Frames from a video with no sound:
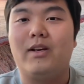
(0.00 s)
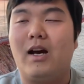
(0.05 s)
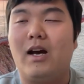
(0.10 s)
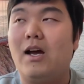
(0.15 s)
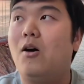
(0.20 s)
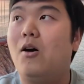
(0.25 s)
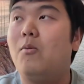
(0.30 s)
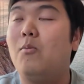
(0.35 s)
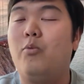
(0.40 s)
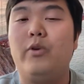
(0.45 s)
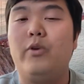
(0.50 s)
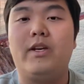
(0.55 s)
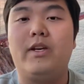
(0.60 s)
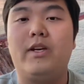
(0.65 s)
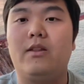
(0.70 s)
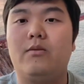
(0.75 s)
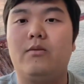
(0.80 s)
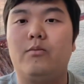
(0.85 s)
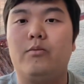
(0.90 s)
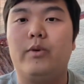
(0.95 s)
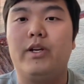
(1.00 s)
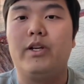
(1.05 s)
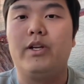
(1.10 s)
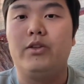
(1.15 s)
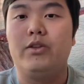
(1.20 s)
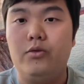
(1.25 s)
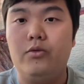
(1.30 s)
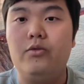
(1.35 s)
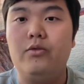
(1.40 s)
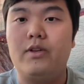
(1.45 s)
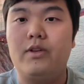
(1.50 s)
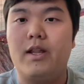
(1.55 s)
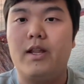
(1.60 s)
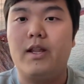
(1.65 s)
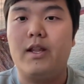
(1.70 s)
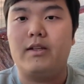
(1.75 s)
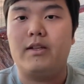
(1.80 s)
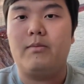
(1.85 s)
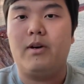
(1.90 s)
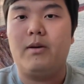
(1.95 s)
I hope we can redo that
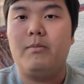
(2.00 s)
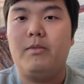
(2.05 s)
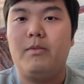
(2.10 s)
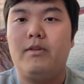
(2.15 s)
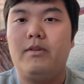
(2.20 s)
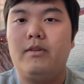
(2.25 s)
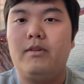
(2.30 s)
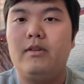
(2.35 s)
experiment